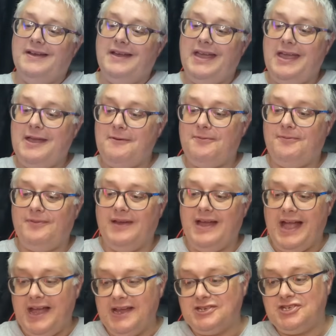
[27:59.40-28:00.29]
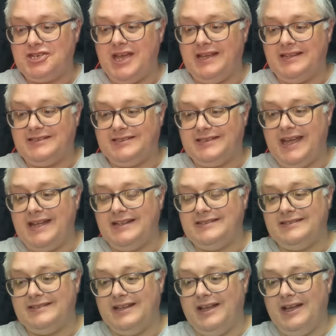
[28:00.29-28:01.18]
If Hachette
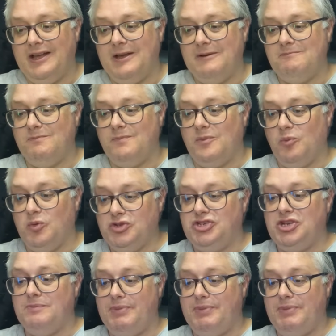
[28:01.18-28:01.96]
said, would you